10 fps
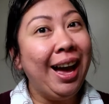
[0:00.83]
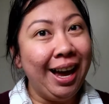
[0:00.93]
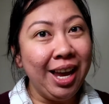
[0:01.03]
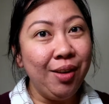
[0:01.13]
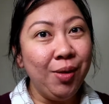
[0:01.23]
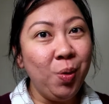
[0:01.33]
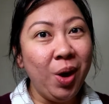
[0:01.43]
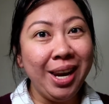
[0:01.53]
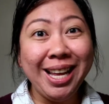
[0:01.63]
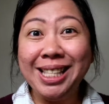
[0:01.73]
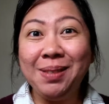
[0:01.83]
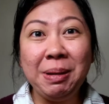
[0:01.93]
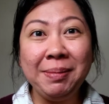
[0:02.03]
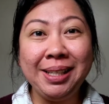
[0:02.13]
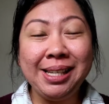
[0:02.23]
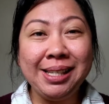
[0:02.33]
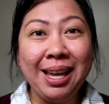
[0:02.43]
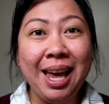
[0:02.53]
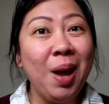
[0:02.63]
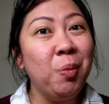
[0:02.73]
Hi everyone, it's me
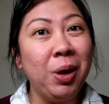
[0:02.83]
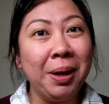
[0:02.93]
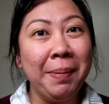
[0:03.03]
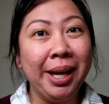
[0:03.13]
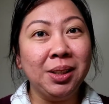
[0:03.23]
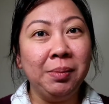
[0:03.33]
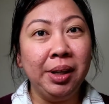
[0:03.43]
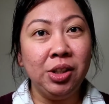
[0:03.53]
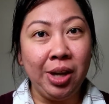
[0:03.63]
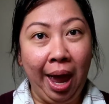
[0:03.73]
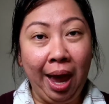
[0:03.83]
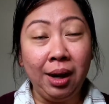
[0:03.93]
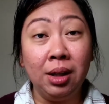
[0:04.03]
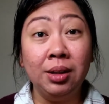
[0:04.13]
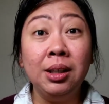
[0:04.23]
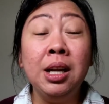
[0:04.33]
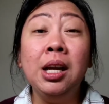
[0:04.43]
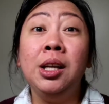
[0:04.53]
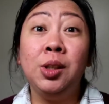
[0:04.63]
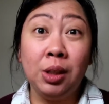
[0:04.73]
Melissa and welcome back to my channel.
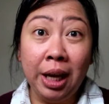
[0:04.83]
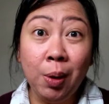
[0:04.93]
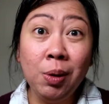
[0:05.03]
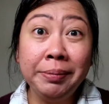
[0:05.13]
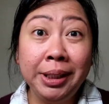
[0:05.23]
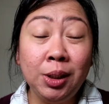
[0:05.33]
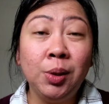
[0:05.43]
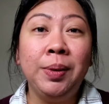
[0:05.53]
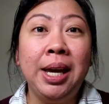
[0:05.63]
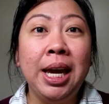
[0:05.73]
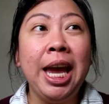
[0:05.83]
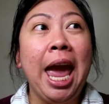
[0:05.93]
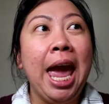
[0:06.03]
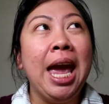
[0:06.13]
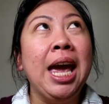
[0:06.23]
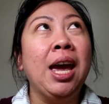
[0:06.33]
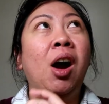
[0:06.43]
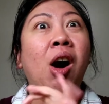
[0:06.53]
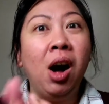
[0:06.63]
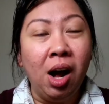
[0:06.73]
Today we'll be doing a
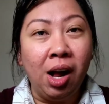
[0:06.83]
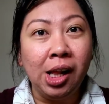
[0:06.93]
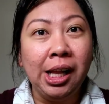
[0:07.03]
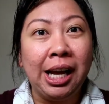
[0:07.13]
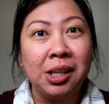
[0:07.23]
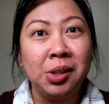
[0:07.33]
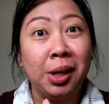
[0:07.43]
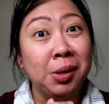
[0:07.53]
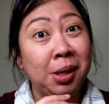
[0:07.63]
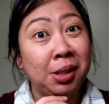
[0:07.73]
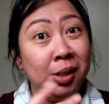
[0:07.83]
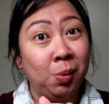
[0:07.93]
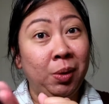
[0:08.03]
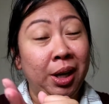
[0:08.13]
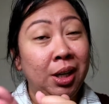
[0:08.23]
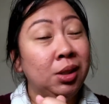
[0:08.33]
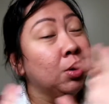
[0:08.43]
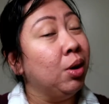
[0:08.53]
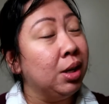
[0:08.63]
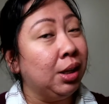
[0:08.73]
haul actually because I just went
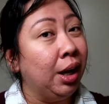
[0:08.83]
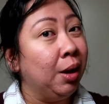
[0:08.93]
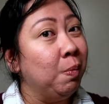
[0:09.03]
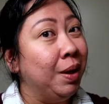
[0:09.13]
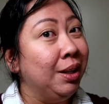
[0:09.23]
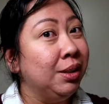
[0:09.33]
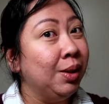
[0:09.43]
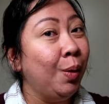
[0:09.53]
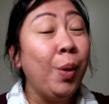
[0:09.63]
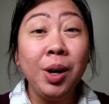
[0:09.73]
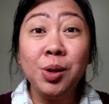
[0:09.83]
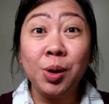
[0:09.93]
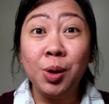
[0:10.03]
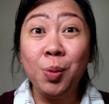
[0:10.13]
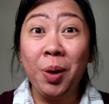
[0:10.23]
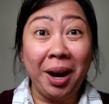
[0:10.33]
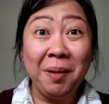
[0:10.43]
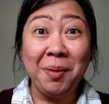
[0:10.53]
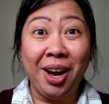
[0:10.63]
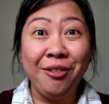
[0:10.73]
to Crossiron Mills. So I want to show you what
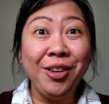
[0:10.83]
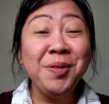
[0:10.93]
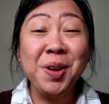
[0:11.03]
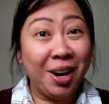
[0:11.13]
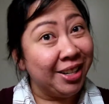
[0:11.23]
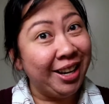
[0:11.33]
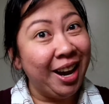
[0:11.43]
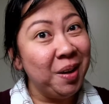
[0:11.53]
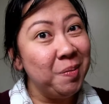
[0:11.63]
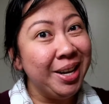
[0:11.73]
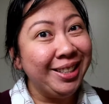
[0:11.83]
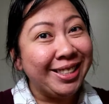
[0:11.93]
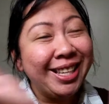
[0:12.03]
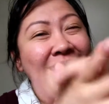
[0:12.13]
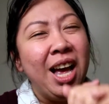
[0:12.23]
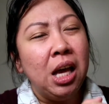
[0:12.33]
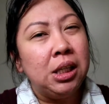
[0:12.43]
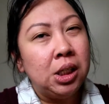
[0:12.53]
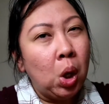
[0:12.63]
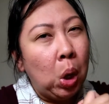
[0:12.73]
I bought from Crossiron Mills.
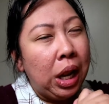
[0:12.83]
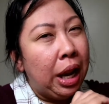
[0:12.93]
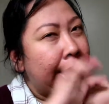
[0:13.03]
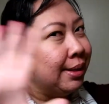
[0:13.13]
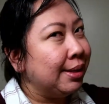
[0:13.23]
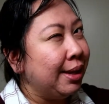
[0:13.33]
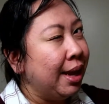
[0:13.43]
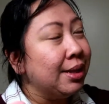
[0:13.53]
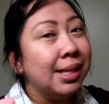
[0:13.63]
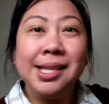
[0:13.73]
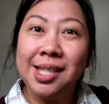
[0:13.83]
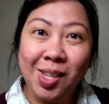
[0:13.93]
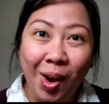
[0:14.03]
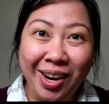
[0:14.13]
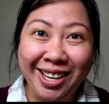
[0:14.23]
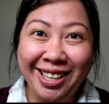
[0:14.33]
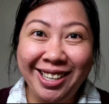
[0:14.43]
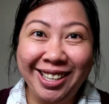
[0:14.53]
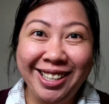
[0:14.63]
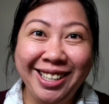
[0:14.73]
So let's get
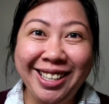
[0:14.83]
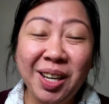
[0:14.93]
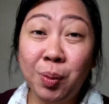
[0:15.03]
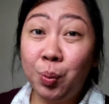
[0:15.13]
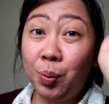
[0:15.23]
started.